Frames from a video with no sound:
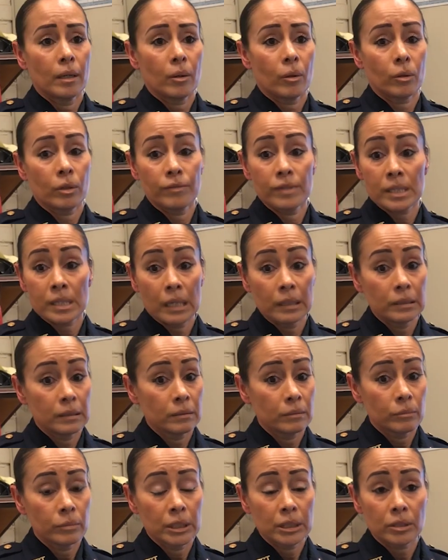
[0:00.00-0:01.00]
All of a
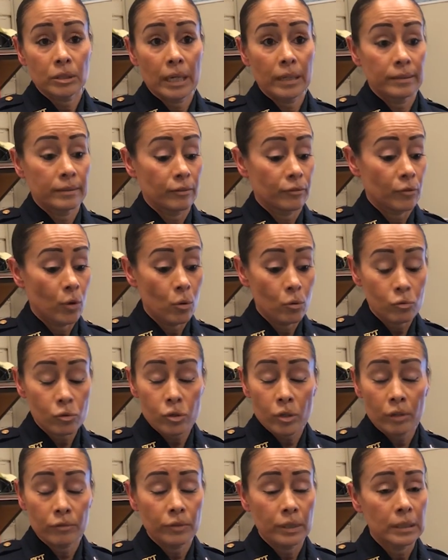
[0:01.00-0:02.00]
sudden, the phones
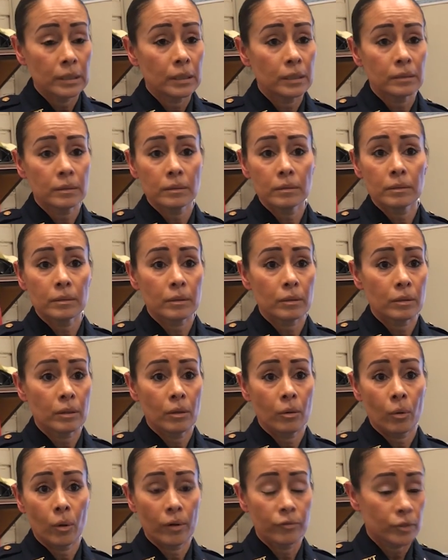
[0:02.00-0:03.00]
start ringing
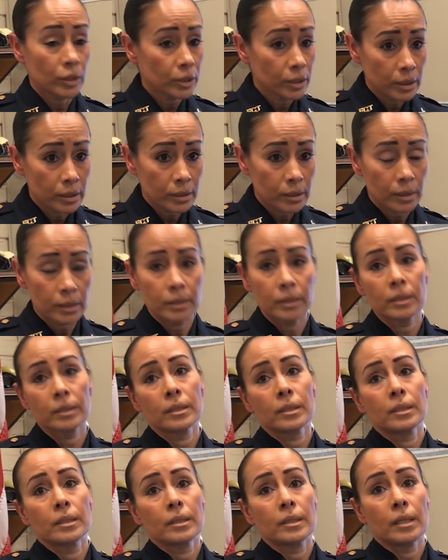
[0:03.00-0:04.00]
off the hook.
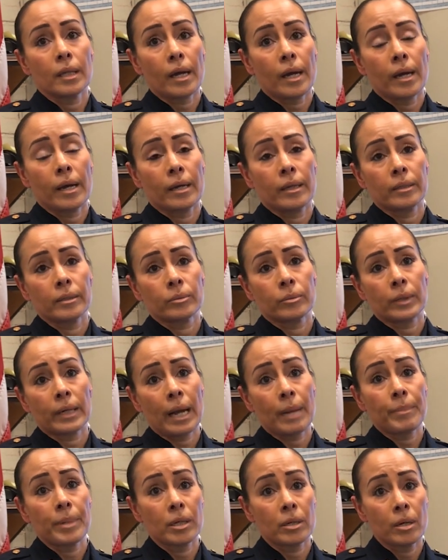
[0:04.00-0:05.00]
And when
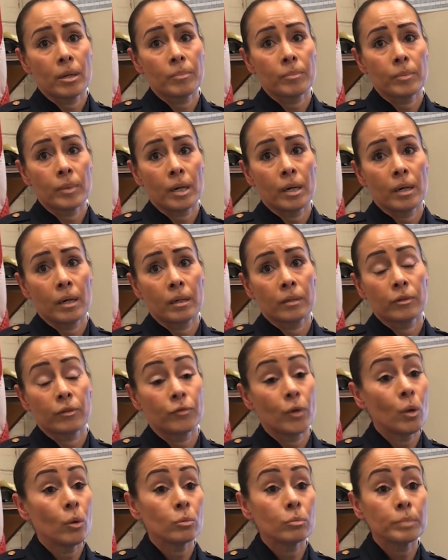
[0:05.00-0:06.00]
I pick up the
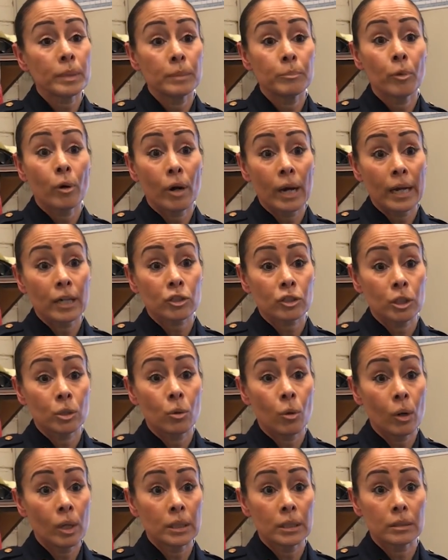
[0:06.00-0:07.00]
phone, people are actually
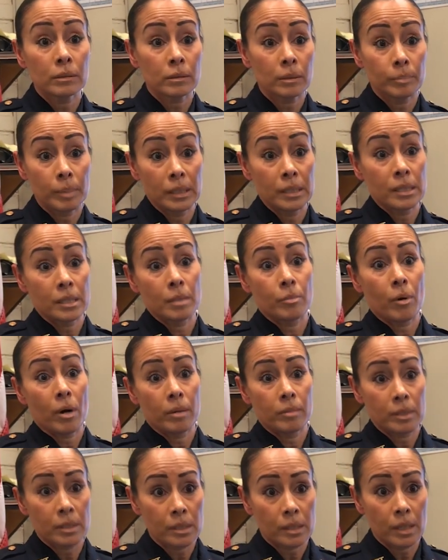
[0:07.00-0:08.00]
calling the police
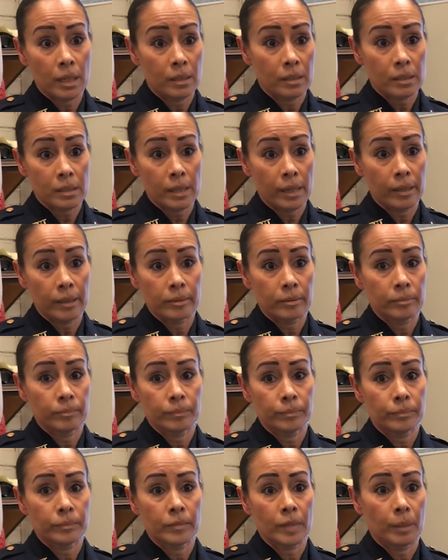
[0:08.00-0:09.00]
department to tell us that
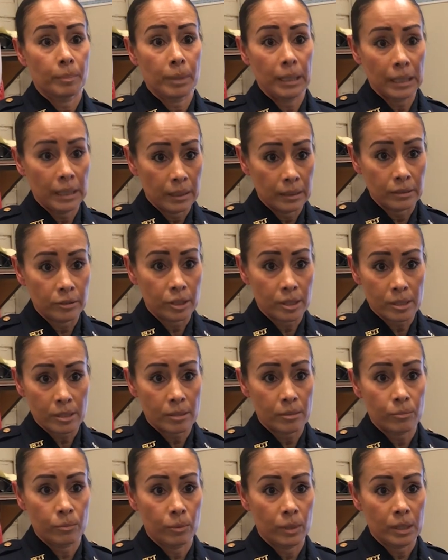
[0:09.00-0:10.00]
a plane just
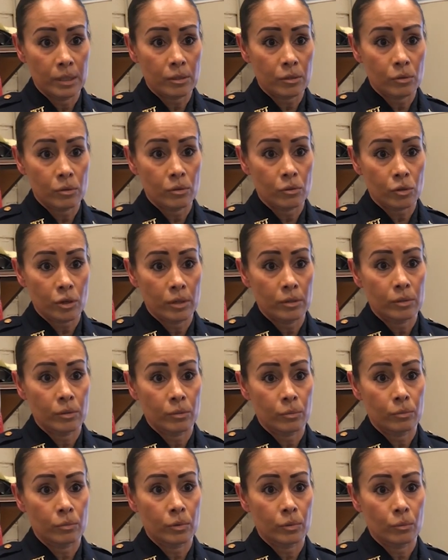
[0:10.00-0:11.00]
went into
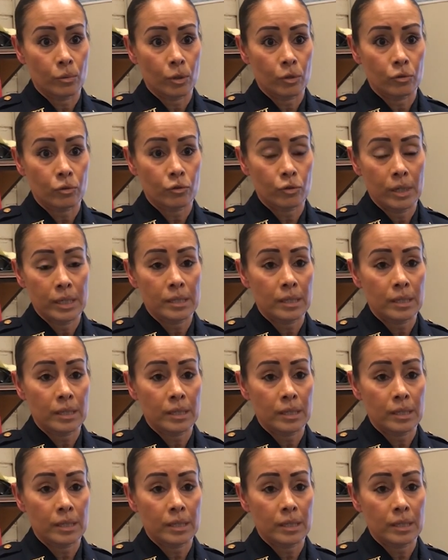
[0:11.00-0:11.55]
the World Trade